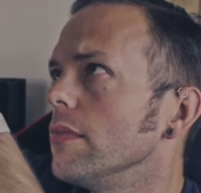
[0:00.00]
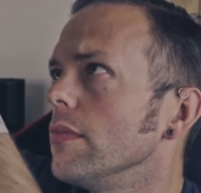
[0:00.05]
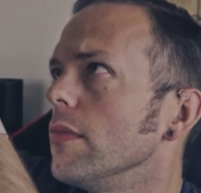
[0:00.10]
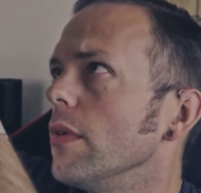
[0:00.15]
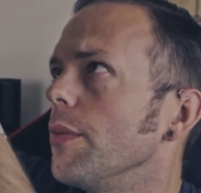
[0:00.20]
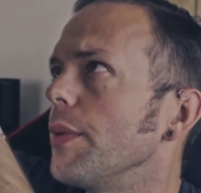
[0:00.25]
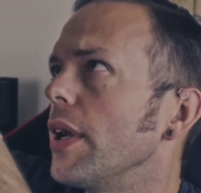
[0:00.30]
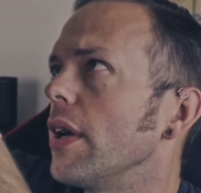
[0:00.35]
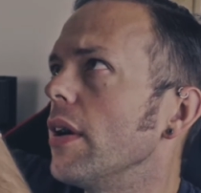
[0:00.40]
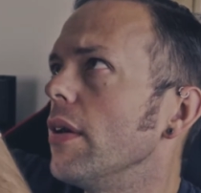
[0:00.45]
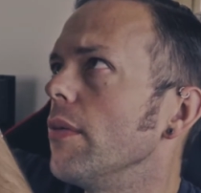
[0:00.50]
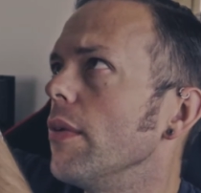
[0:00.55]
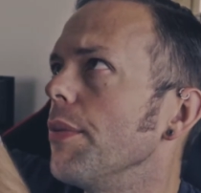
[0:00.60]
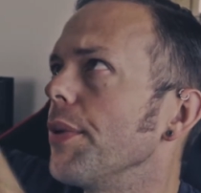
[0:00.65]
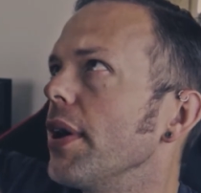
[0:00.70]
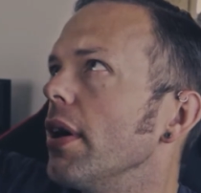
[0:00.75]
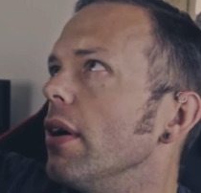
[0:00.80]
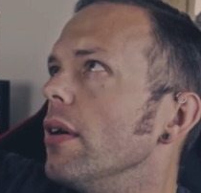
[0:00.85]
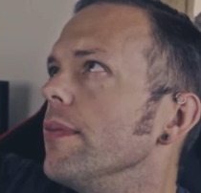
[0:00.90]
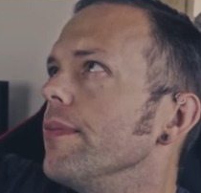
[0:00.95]
What
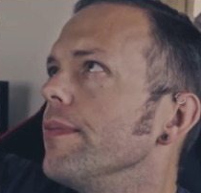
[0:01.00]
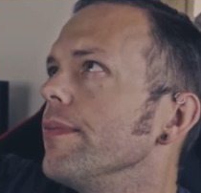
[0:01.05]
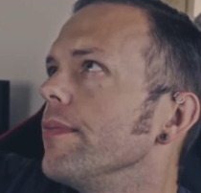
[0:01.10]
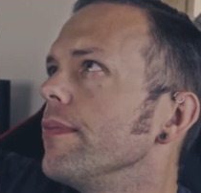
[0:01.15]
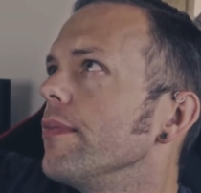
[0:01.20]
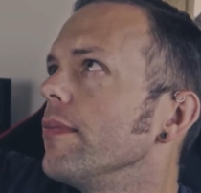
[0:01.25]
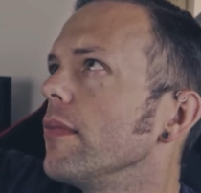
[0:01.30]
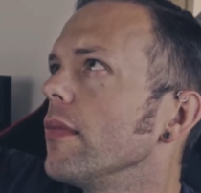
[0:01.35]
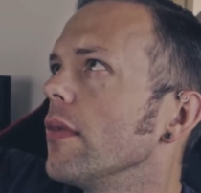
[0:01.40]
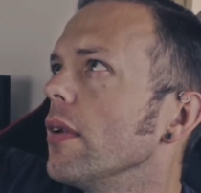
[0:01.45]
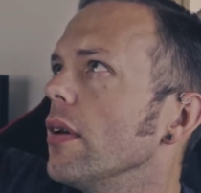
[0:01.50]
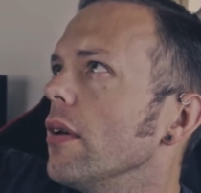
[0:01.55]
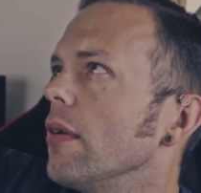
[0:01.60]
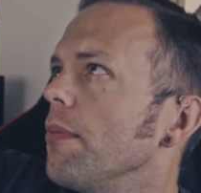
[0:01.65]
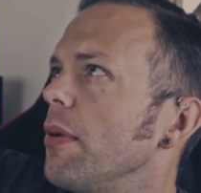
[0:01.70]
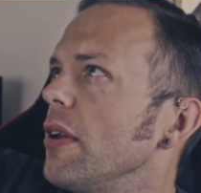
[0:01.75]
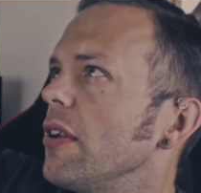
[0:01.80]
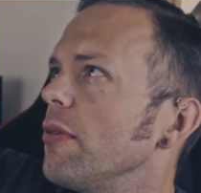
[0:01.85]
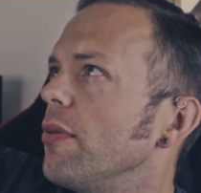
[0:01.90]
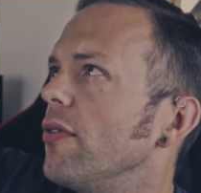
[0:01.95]
we got?
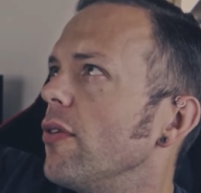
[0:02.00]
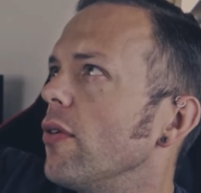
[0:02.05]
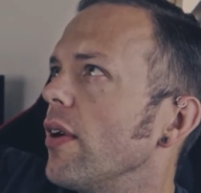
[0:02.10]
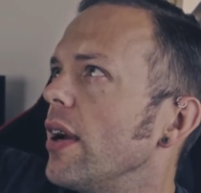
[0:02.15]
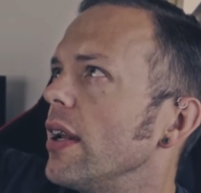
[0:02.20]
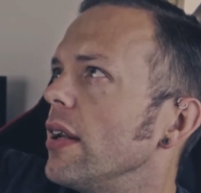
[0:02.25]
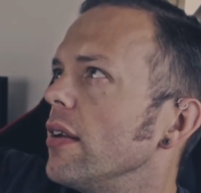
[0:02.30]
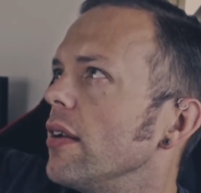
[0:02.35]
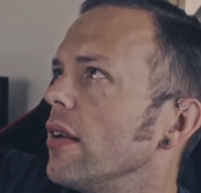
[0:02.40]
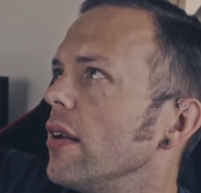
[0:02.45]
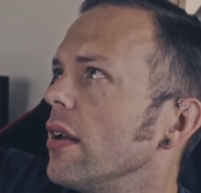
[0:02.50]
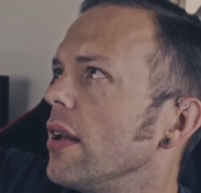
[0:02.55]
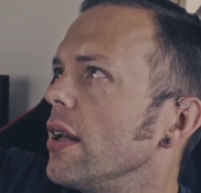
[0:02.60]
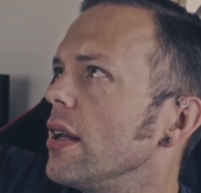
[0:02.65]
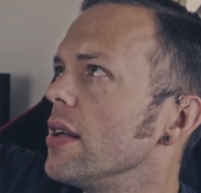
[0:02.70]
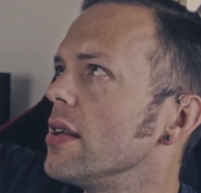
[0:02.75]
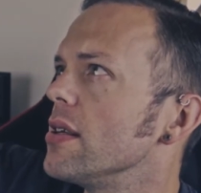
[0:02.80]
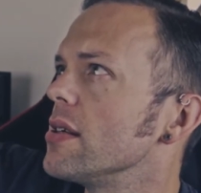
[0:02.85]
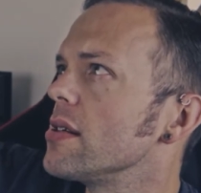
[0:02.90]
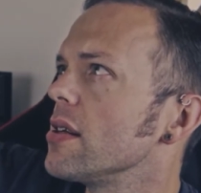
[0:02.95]
Best before end
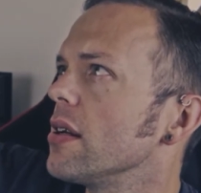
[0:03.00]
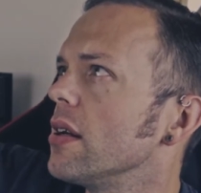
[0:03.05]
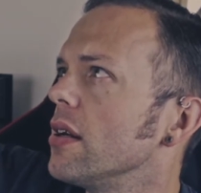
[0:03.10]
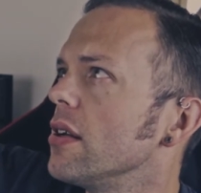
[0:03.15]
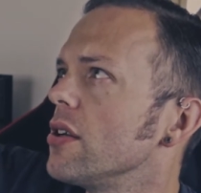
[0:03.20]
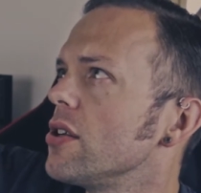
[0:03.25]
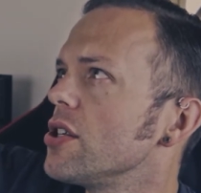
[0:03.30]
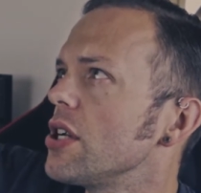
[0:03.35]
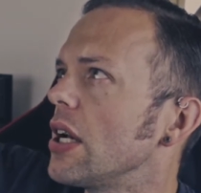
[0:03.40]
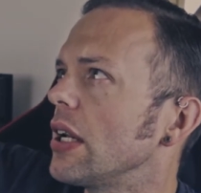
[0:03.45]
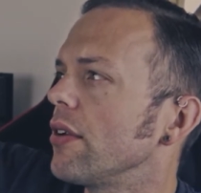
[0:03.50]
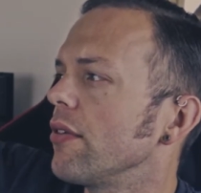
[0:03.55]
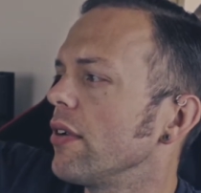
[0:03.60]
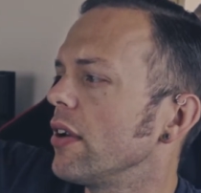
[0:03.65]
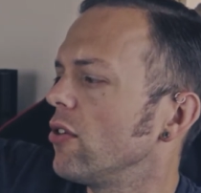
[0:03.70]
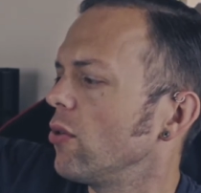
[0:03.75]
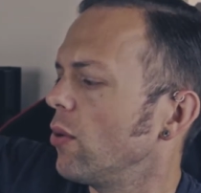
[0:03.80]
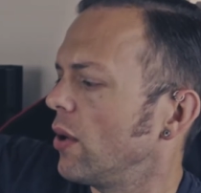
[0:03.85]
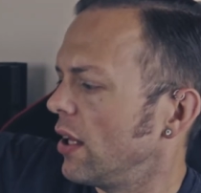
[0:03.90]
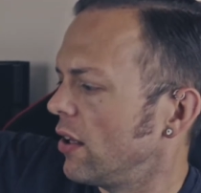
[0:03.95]
is January
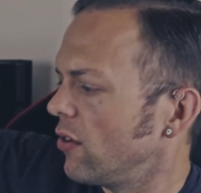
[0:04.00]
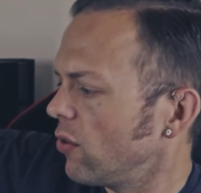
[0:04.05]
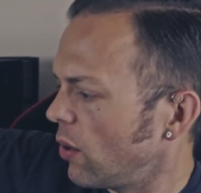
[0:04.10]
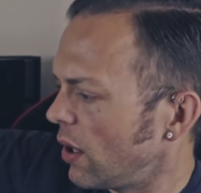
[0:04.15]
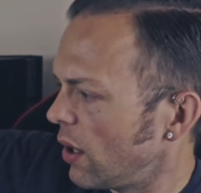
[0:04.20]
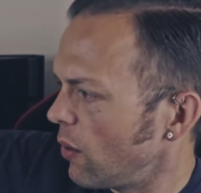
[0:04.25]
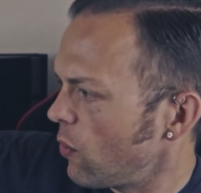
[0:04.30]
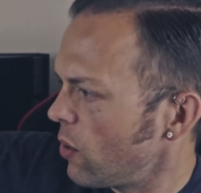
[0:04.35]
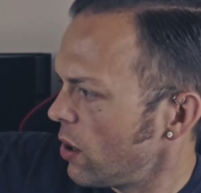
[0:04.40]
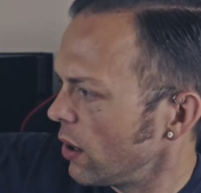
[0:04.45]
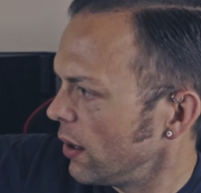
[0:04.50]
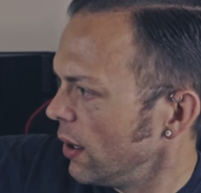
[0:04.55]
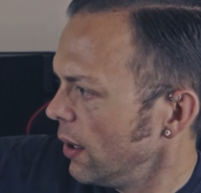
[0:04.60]
2021.